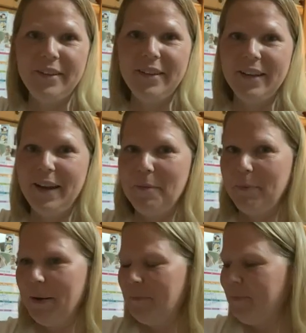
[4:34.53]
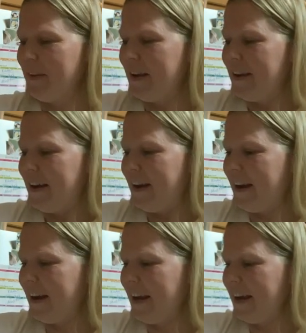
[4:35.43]
she's not happy.
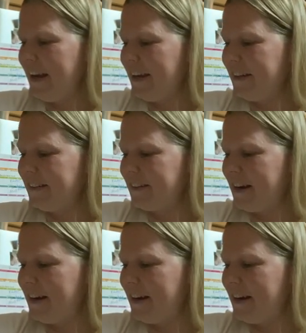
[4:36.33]
And